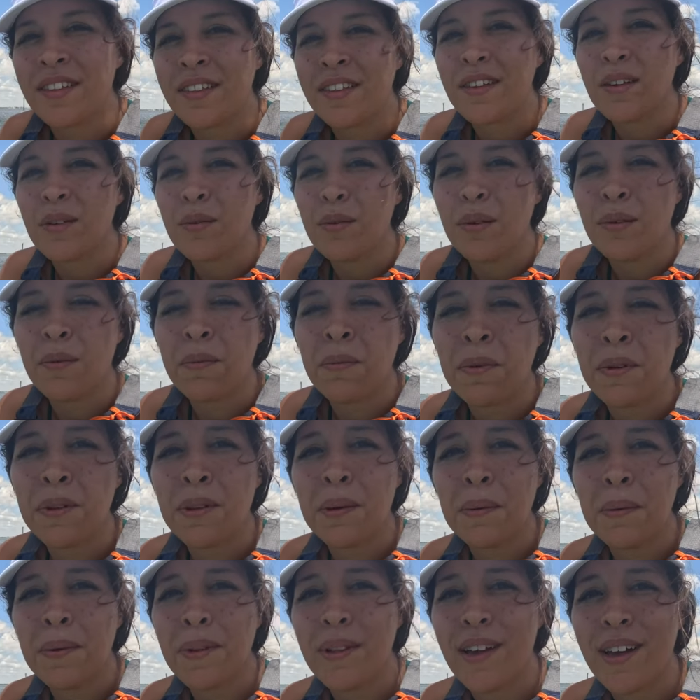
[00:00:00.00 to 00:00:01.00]
it still was
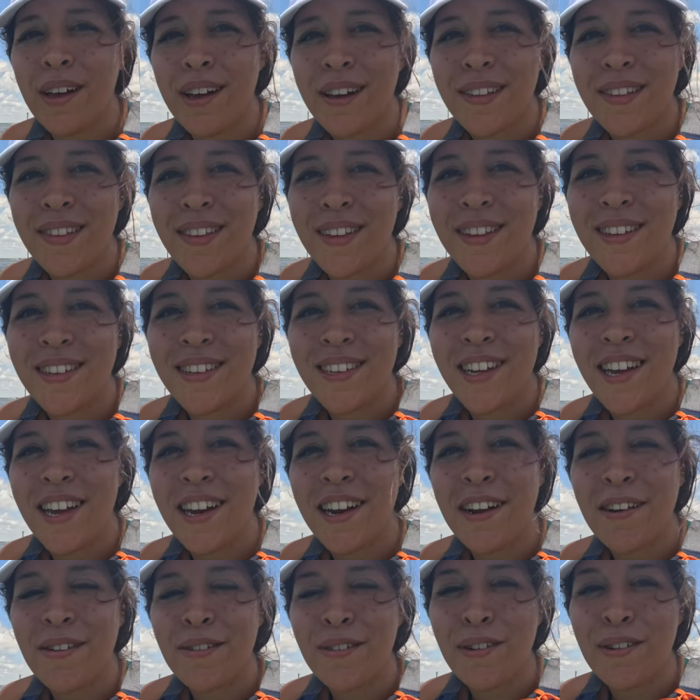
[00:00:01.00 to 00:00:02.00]
really relaxing to
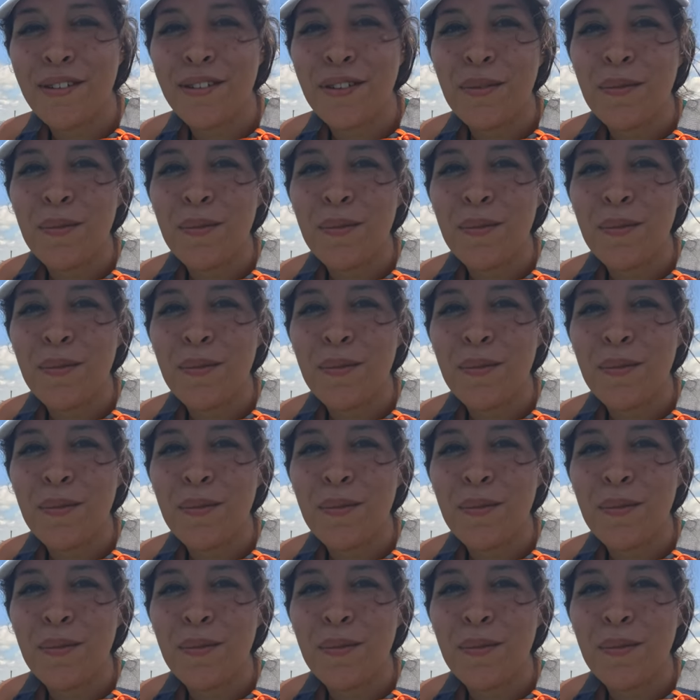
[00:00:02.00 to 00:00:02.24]
get out on